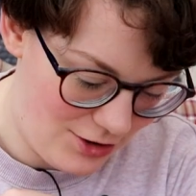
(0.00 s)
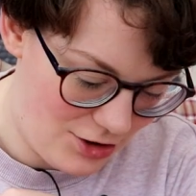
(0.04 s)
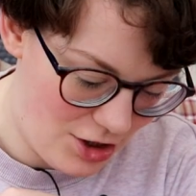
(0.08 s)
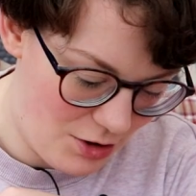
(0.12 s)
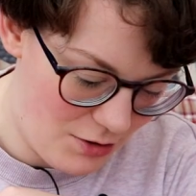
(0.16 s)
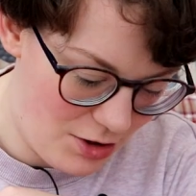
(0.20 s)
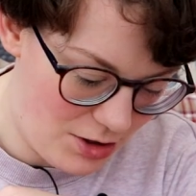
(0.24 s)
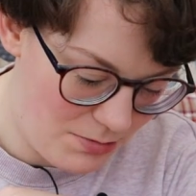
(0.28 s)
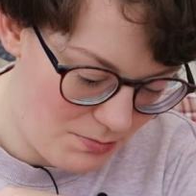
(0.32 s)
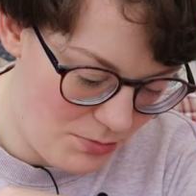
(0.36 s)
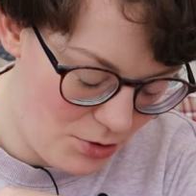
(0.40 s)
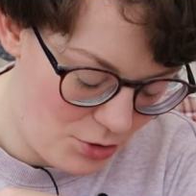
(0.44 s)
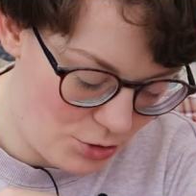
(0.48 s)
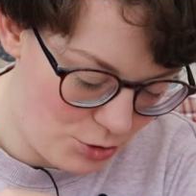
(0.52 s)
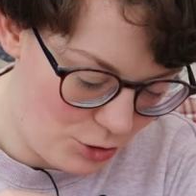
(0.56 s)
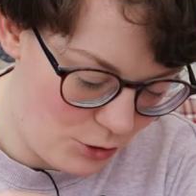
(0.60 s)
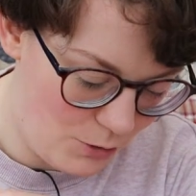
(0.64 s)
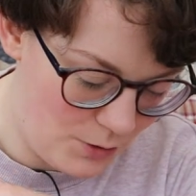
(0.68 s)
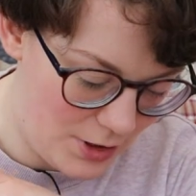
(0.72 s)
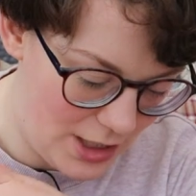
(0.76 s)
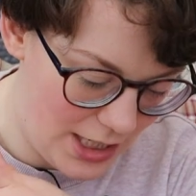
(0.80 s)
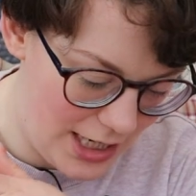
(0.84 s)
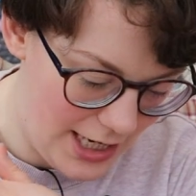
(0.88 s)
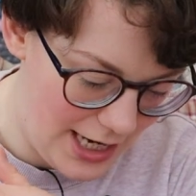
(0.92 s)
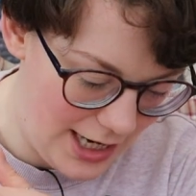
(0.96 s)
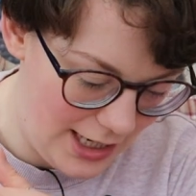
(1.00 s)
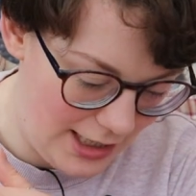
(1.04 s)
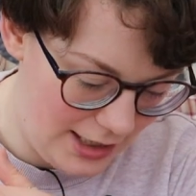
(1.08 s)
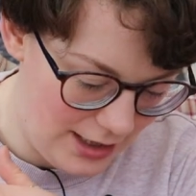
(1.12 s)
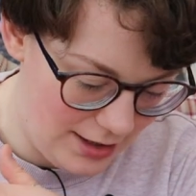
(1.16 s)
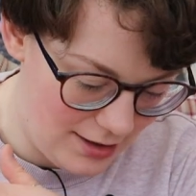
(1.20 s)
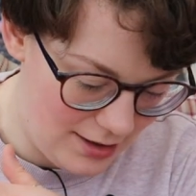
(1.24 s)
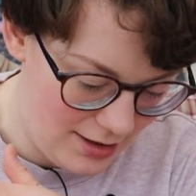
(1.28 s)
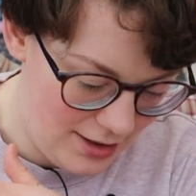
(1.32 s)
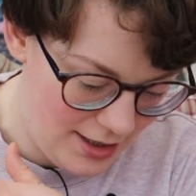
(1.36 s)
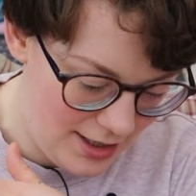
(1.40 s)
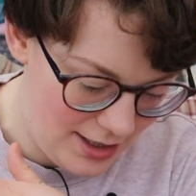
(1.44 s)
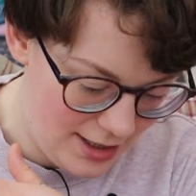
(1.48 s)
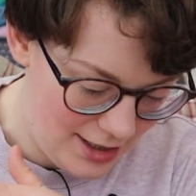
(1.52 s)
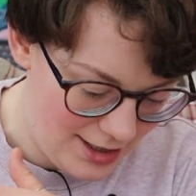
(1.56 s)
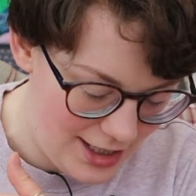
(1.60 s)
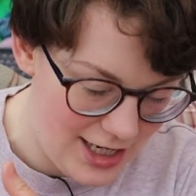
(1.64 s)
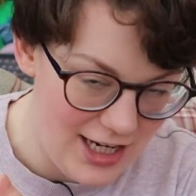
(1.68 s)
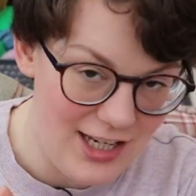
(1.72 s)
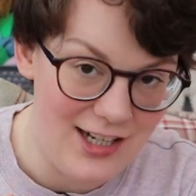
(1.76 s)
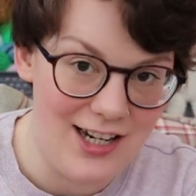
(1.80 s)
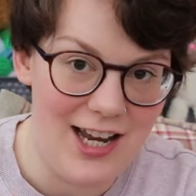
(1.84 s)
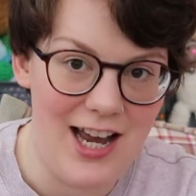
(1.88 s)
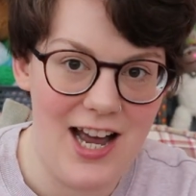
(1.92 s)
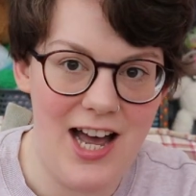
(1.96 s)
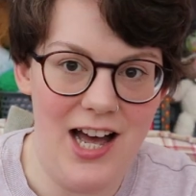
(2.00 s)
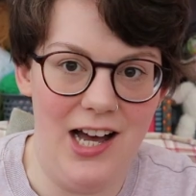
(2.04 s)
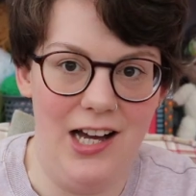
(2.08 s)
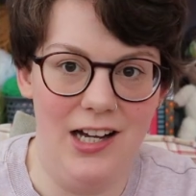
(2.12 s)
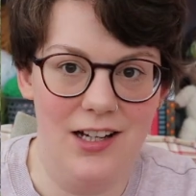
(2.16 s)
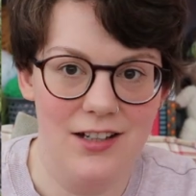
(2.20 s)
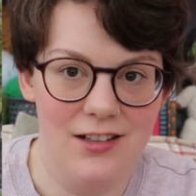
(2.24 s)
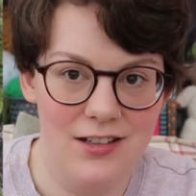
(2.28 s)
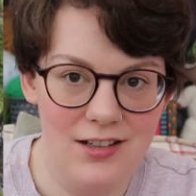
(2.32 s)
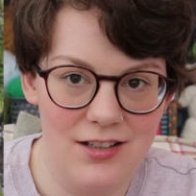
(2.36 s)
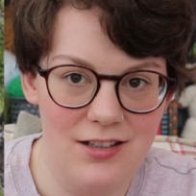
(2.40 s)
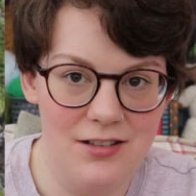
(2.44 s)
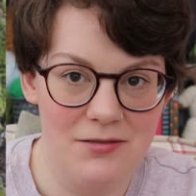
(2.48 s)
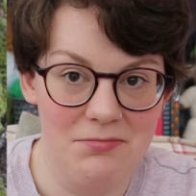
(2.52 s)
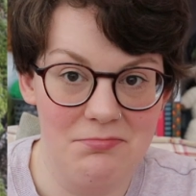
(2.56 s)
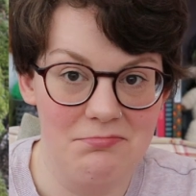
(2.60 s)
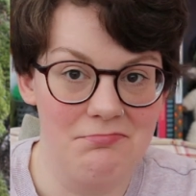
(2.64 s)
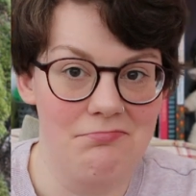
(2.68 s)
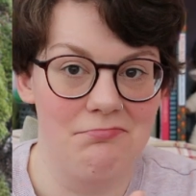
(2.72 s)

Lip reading: So it's mushrooms at night in a hat.